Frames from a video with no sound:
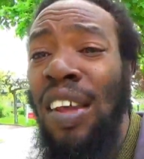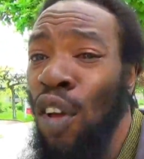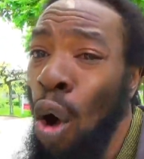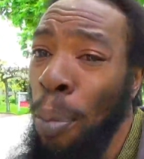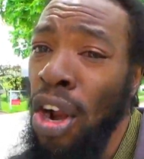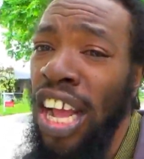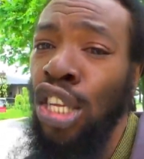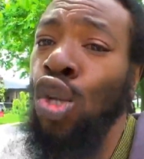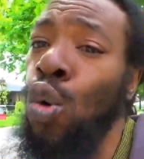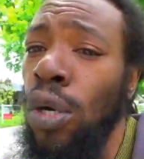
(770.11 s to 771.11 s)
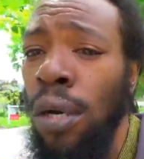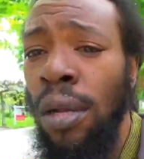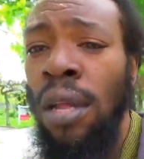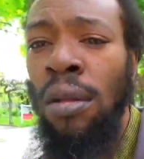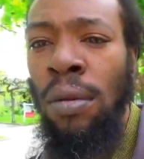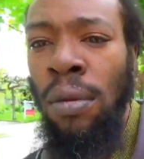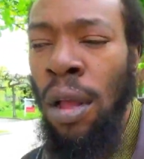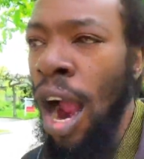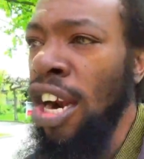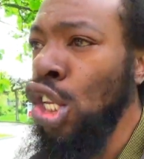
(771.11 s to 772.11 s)
if the company will get sued.
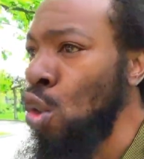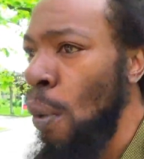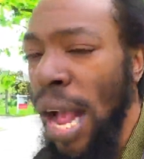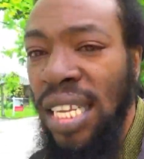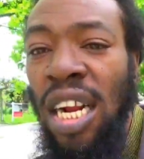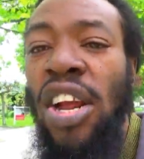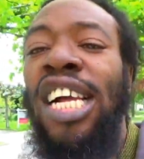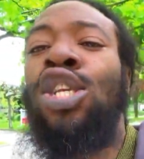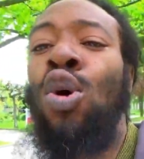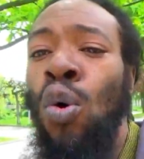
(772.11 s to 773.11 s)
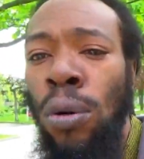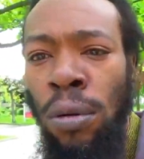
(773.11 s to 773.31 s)
Or the store we are selling will get sued.